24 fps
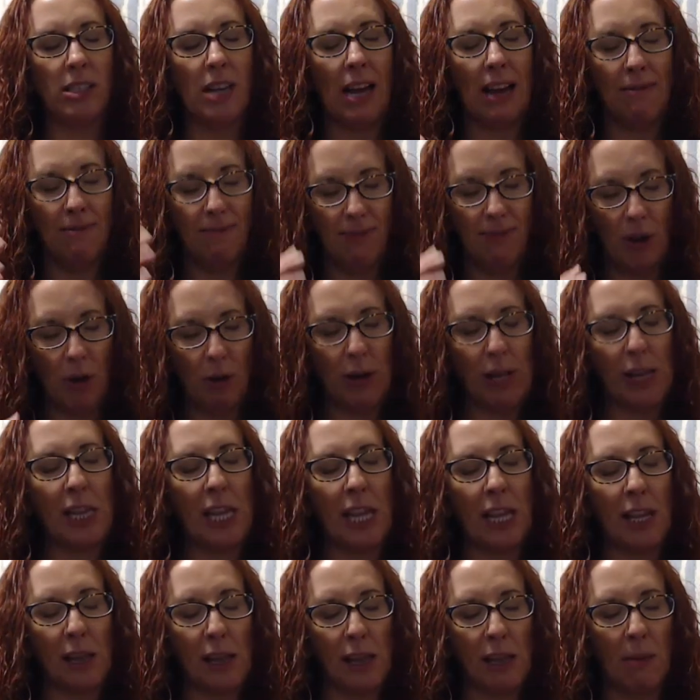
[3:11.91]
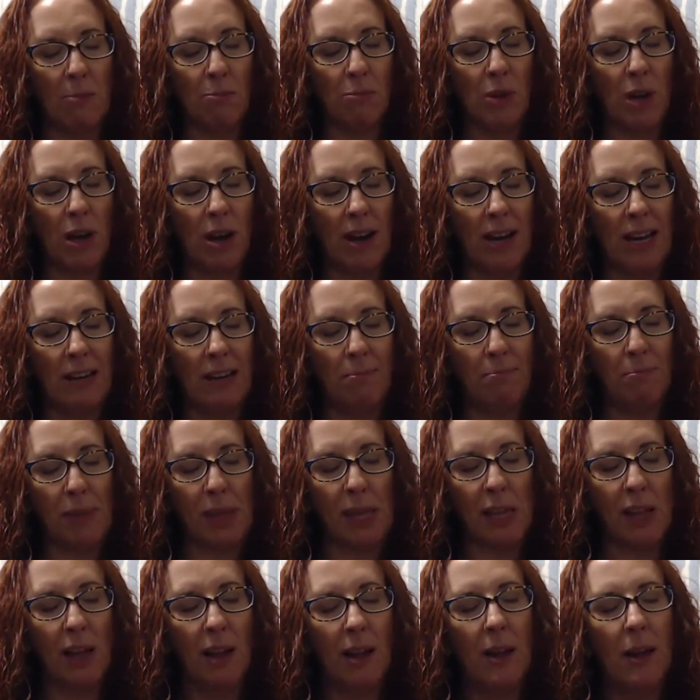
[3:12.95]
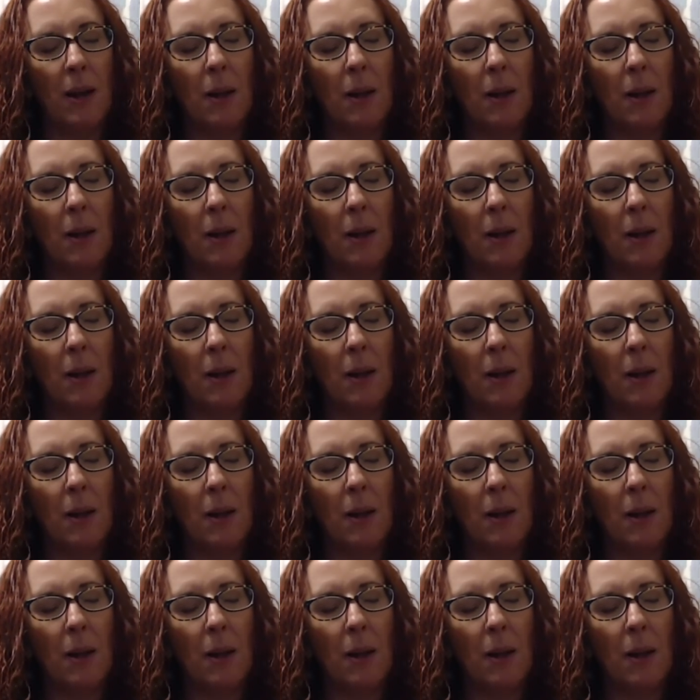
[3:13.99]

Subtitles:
time focusing sometimes,